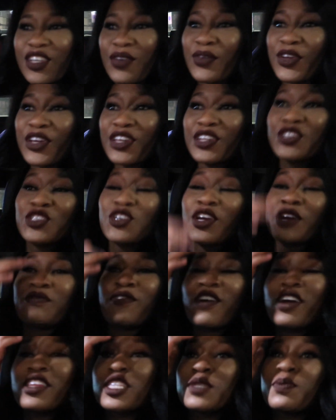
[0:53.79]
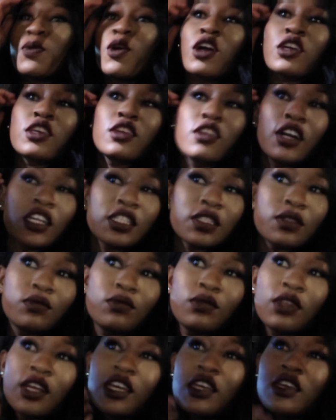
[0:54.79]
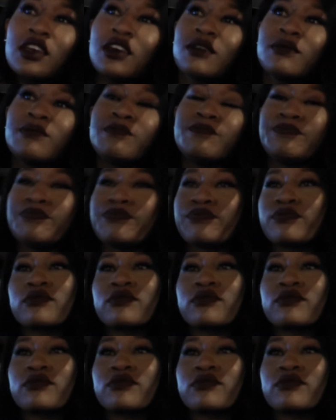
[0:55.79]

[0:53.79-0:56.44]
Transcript: So we're gonna try and find this park, you guys, and like, um,